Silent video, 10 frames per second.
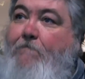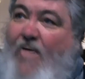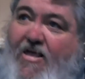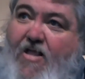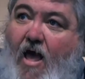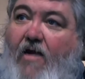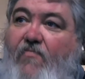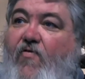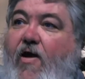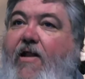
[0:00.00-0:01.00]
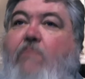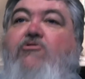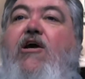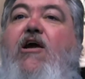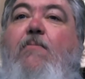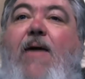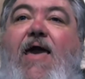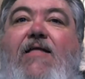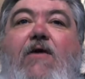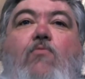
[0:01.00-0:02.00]
Be not afraid. It was a
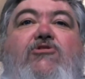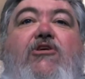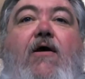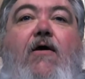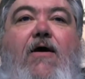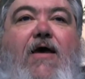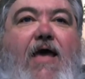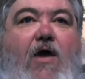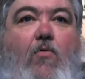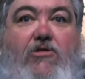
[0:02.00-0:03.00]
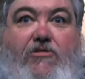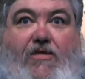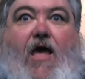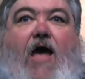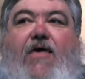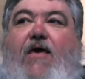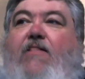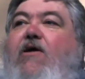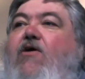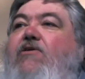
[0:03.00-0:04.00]
command. It was a get
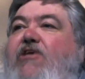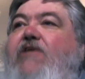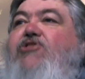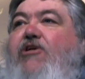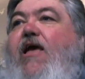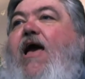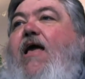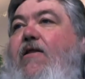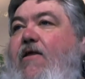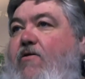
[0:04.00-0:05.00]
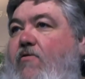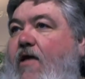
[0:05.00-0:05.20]
their attention kind of deal.